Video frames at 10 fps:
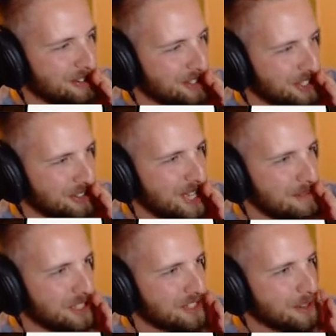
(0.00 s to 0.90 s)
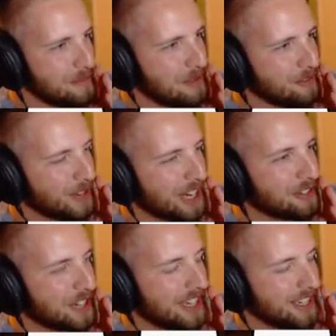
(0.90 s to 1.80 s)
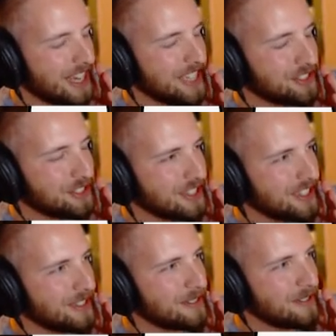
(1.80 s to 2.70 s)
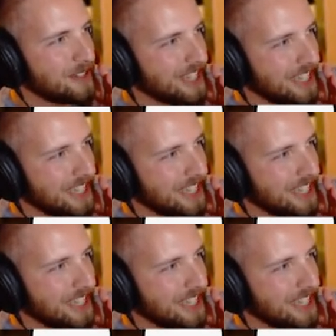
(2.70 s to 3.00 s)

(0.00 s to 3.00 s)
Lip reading: Jokima is from a recreational legal